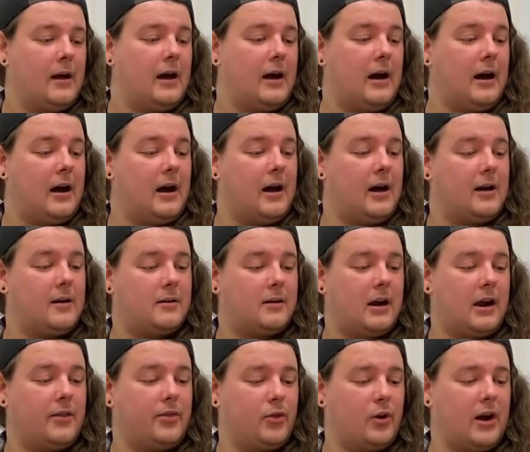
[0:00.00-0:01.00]

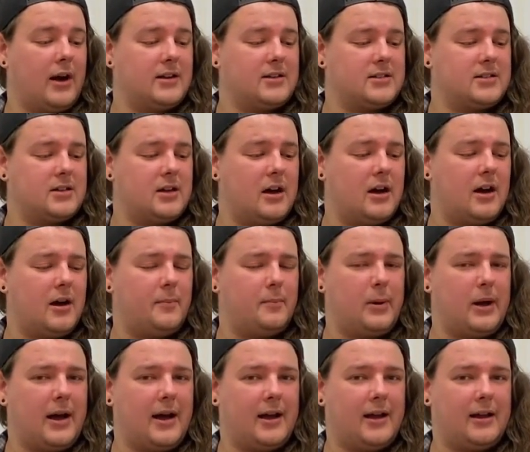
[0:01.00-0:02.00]
I thought I'd start
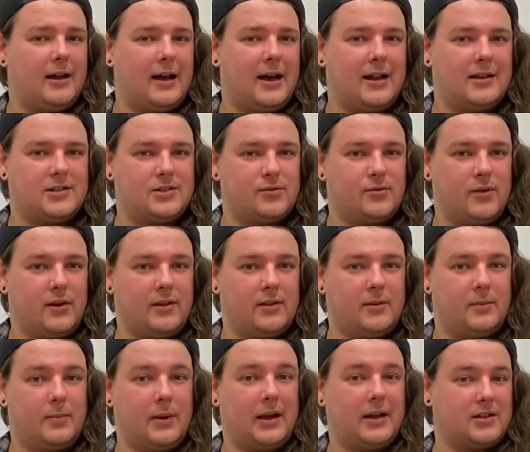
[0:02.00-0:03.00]
by answering the
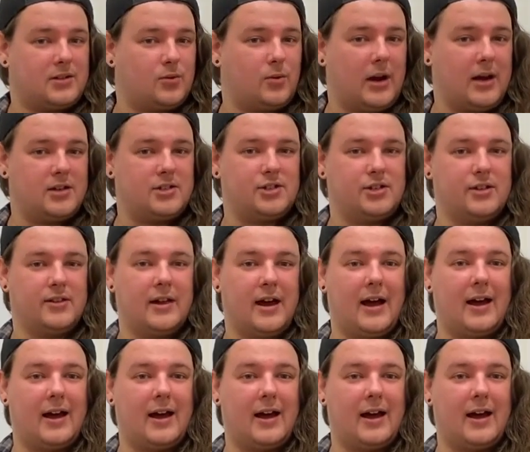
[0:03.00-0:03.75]
biggest question that